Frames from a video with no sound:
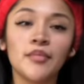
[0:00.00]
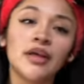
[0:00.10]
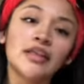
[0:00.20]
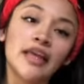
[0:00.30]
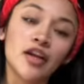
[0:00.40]

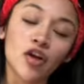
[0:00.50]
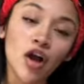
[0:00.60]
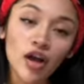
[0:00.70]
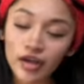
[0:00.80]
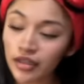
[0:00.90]
later
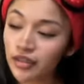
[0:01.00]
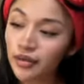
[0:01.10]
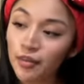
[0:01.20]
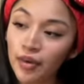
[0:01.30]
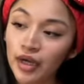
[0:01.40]
on.
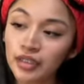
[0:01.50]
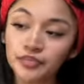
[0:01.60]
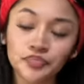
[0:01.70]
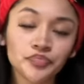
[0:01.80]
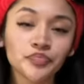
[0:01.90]
But
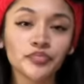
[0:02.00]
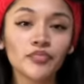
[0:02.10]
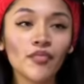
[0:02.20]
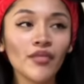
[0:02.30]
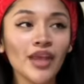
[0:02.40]

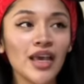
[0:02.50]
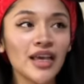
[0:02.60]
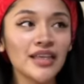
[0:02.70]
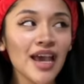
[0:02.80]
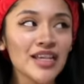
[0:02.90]

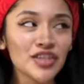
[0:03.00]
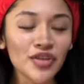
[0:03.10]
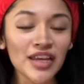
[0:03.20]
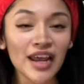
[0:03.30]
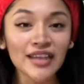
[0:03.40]
yeah, so
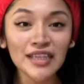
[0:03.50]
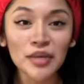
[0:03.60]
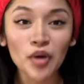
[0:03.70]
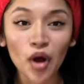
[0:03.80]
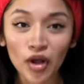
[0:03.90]
then I ended
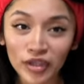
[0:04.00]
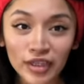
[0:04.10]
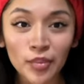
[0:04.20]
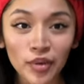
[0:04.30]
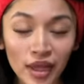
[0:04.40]
up calling the
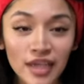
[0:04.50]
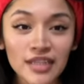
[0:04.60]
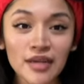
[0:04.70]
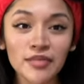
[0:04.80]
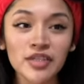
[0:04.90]
place
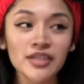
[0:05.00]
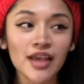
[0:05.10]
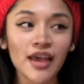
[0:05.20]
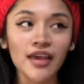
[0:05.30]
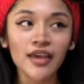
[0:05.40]
and I'm just
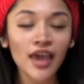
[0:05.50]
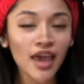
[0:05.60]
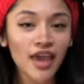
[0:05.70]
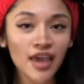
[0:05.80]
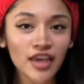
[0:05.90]
like,
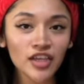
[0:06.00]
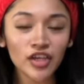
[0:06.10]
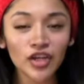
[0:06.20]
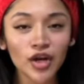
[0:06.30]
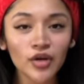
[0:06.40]
hey, you
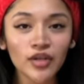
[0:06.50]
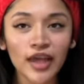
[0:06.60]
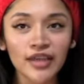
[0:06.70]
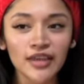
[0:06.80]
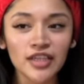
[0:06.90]
know,
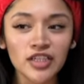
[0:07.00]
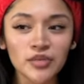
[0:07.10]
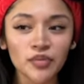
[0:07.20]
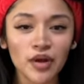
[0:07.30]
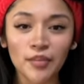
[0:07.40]
like they just
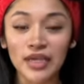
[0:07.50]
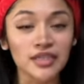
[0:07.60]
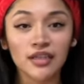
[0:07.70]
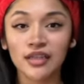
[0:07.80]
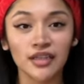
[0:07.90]
brought,
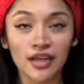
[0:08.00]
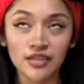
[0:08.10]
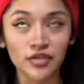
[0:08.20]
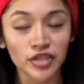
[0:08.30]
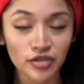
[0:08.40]
basically, long
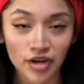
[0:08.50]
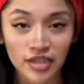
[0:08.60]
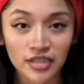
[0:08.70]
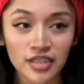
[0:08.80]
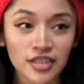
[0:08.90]
story short, I
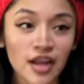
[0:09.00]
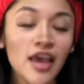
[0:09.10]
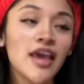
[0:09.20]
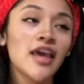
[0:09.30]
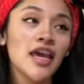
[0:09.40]
just said,
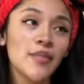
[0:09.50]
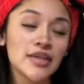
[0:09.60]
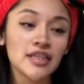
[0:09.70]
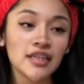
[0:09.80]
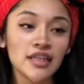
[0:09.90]
hey,
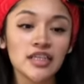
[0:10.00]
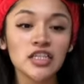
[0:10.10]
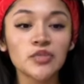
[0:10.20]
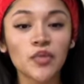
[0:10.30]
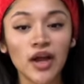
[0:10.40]
basically they
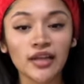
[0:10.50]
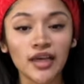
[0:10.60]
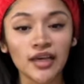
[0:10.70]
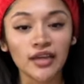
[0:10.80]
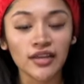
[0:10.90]
just brought
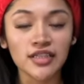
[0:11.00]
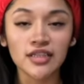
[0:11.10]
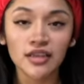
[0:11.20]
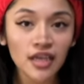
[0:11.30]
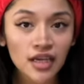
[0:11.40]
like this
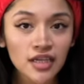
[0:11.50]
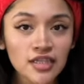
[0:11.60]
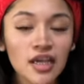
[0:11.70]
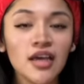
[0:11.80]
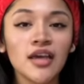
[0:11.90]
and this.
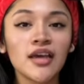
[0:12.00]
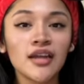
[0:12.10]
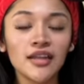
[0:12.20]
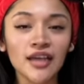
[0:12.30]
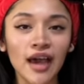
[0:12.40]
And
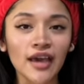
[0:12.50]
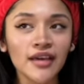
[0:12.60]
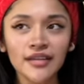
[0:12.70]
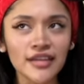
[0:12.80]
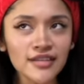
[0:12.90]
then the guy
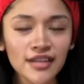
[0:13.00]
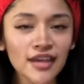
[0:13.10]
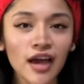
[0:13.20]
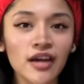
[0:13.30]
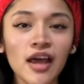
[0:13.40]
instantly
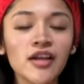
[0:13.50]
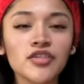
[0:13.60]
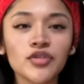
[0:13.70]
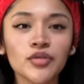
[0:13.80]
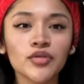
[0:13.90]
caught an
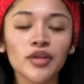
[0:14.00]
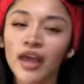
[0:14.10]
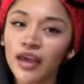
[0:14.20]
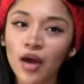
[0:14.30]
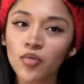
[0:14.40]
attitude.
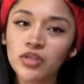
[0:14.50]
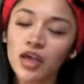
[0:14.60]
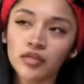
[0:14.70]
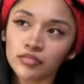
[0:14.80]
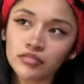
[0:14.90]
Like, I was like,